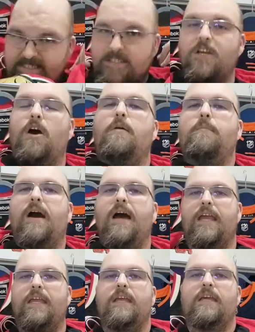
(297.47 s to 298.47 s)
saw
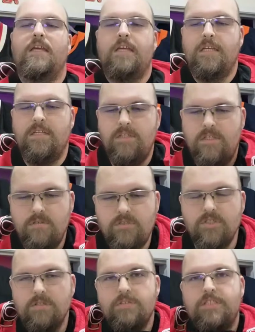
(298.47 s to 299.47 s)
my New
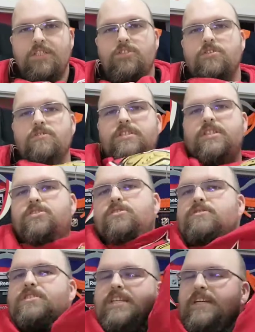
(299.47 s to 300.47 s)
Jersey Jersey
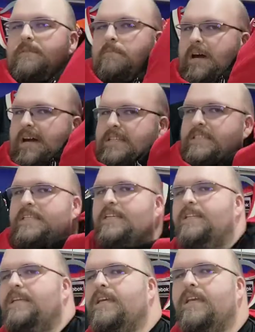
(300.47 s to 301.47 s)
Jersey
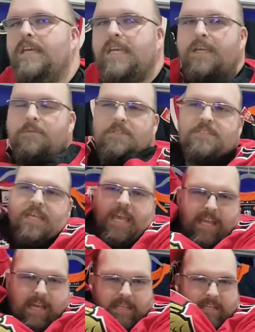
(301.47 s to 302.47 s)
unboxing, it was
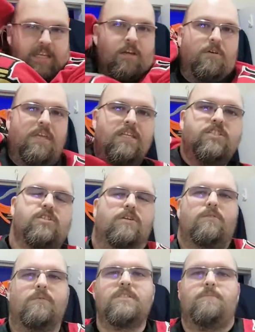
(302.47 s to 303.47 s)
a uh, Nico Hischier,
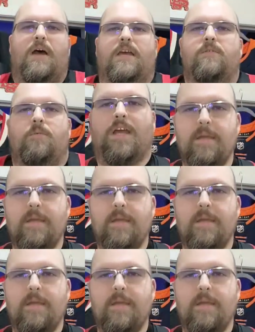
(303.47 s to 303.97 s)
which by the way,